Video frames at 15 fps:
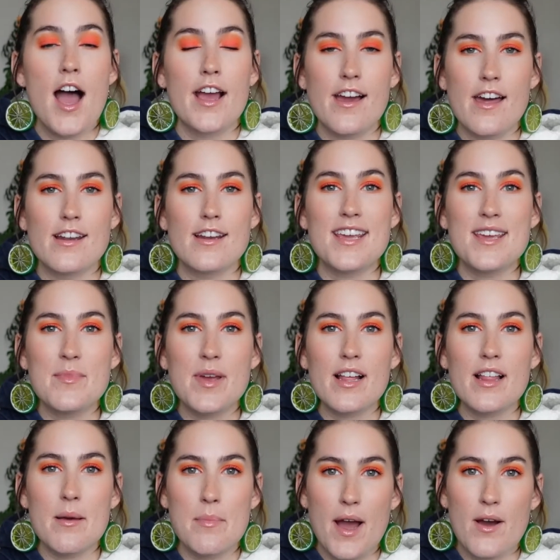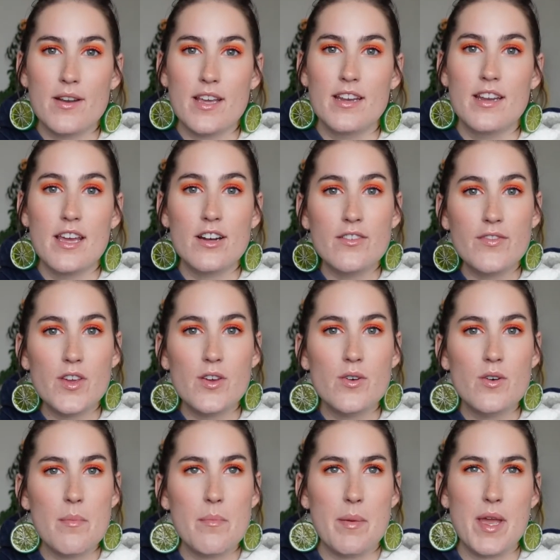I got an email about an
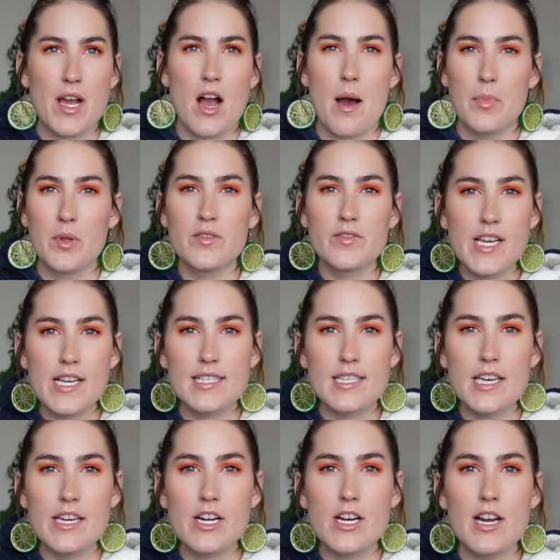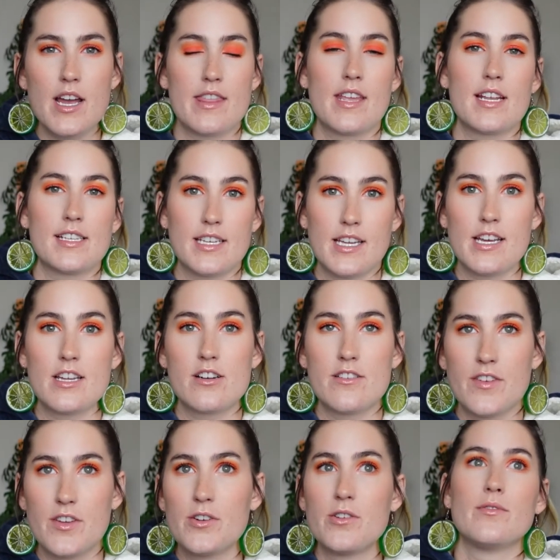interview maybe a couple of days later, and then I did
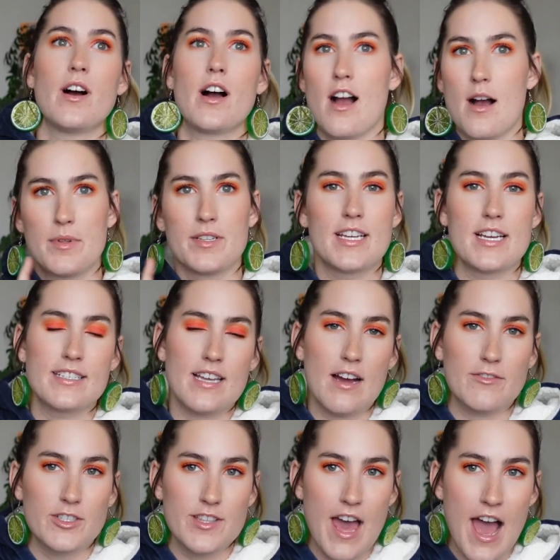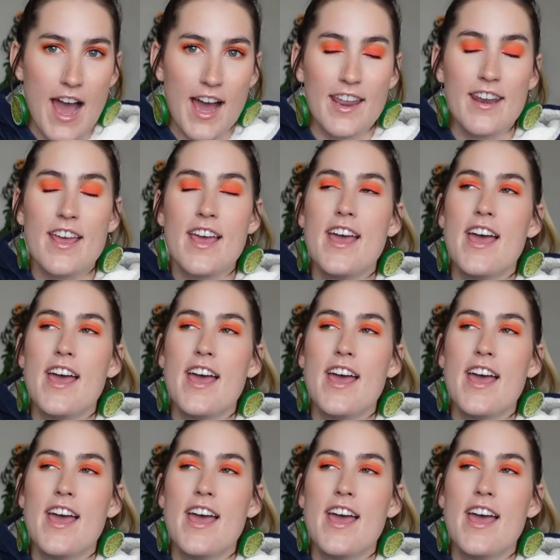interview a couple of days after that.